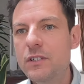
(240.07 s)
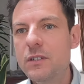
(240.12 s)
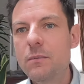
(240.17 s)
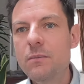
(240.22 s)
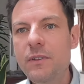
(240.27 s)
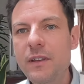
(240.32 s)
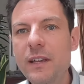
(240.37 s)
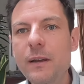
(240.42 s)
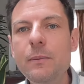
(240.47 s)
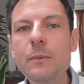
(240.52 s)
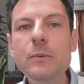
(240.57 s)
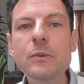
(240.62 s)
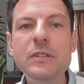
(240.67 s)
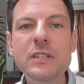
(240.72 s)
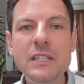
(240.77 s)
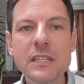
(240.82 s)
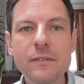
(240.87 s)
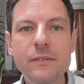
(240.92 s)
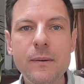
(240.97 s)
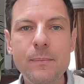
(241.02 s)
or something
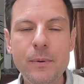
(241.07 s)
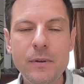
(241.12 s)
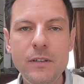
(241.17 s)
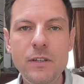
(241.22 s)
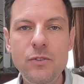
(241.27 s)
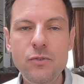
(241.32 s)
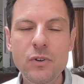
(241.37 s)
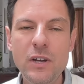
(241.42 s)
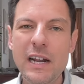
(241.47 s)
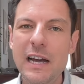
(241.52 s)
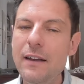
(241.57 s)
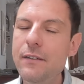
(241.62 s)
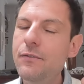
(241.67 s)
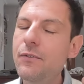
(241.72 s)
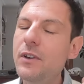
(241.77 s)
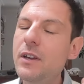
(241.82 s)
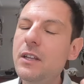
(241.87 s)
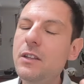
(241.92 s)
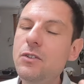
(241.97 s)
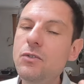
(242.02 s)
positive happening in your
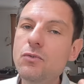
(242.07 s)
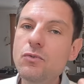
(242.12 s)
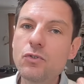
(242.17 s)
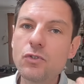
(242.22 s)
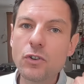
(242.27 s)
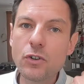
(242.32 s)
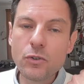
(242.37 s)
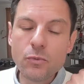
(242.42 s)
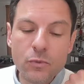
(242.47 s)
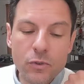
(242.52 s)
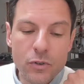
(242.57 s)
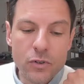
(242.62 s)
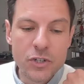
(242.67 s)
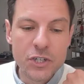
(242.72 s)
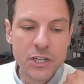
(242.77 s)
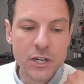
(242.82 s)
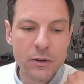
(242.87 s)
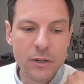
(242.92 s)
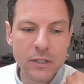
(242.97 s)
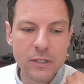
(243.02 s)
life and you don't want to
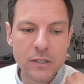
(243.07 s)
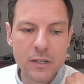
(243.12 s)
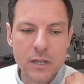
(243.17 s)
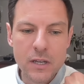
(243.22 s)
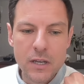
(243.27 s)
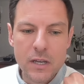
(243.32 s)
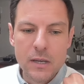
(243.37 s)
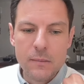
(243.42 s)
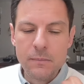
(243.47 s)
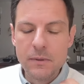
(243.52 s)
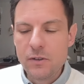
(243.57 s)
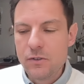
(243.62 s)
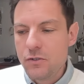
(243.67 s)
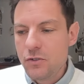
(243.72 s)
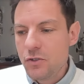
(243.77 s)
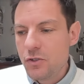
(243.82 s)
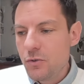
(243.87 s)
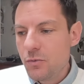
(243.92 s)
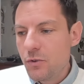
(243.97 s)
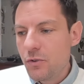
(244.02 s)
share it because
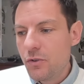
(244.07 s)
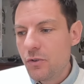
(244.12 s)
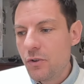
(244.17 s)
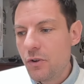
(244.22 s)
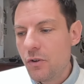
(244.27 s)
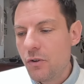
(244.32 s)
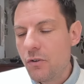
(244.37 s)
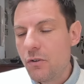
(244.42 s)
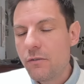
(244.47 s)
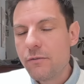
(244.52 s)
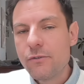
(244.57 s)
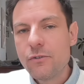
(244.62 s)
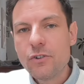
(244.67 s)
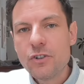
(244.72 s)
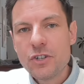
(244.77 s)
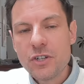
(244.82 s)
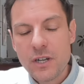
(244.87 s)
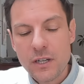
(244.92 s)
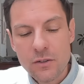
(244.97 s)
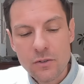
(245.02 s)
you don't want to
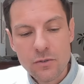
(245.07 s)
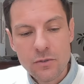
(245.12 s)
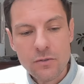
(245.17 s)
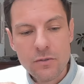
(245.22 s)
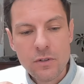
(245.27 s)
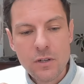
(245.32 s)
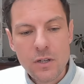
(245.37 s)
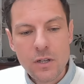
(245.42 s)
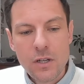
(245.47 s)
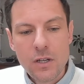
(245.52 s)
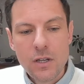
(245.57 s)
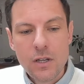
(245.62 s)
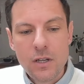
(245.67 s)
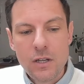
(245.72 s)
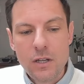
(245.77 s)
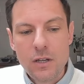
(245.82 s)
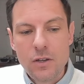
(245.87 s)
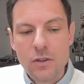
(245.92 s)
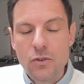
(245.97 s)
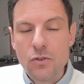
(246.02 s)
overshadow
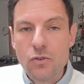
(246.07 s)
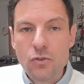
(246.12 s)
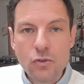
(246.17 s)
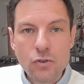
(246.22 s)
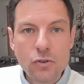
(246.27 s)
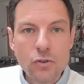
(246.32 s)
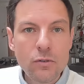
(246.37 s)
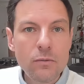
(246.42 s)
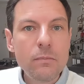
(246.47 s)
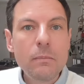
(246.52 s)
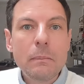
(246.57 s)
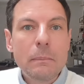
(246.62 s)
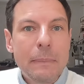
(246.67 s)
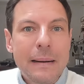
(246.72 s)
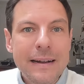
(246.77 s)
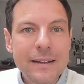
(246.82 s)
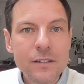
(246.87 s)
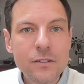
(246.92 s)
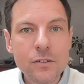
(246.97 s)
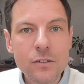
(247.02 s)
your
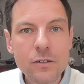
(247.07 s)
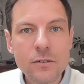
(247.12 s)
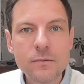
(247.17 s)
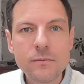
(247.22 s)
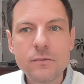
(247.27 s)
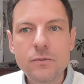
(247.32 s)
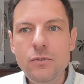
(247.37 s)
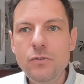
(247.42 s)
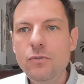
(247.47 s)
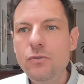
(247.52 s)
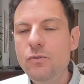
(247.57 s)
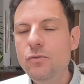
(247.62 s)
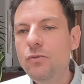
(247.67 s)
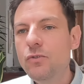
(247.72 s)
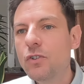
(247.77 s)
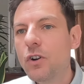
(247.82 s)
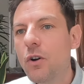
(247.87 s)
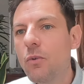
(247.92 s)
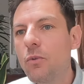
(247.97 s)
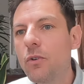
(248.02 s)
partner. You
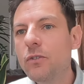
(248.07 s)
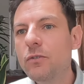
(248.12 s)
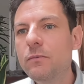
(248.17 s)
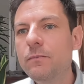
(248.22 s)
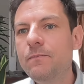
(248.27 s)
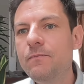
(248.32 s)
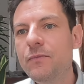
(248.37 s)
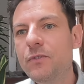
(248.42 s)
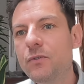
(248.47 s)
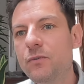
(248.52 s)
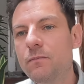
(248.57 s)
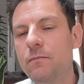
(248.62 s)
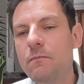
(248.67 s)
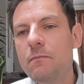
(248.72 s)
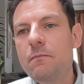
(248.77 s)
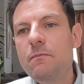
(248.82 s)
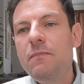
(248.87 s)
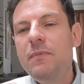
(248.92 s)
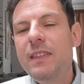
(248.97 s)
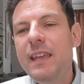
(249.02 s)
don't want
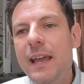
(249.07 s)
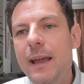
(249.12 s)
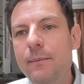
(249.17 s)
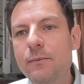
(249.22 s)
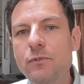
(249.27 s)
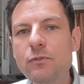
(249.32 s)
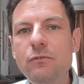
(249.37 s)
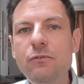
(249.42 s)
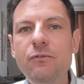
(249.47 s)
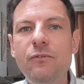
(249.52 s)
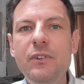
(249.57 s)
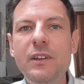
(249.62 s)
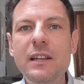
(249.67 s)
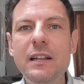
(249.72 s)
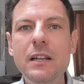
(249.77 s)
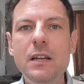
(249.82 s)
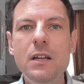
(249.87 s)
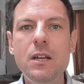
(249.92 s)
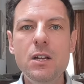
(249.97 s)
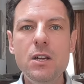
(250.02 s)
them to
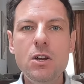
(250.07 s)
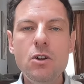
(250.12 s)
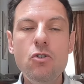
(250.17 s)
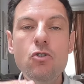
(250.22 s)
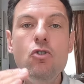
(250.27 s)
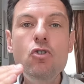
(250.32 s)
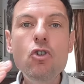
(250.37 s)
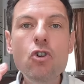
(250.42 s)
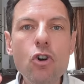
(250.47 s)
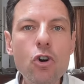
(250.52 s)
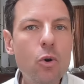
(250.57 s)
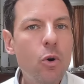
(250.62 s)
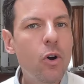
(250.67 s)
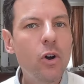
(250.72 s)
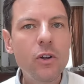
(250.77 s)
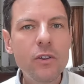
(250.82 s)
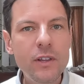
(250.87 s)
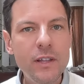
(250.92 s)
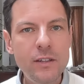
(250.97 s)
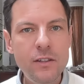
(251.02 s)
feel
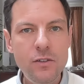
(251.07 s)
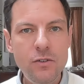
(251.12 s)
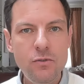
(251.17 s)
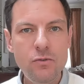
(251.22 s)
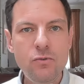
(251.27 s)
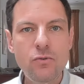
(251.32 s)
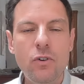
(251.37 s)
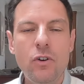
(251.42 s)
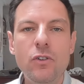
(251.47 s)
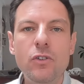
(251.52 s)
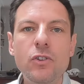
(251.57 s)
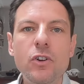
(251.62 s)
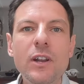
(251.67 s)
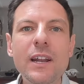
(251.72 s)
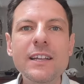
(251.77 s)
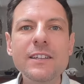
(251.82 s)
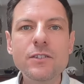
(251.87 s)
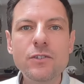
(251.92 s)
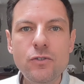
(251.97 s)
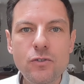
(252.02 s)
lower than you or not
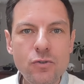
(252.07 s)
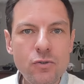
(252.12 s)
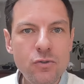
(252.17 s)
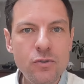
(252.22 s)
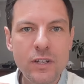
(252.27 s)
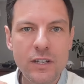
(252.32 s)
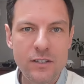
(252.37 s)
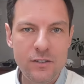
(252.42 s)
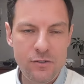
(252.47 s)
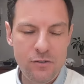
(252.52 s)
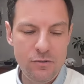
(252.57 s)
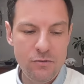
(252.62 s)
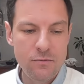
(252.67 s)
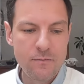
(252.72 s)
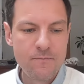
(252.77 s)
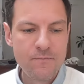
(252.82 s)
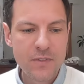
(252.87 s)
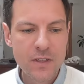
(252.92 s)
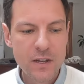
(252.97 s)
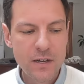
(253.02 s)
as good as you.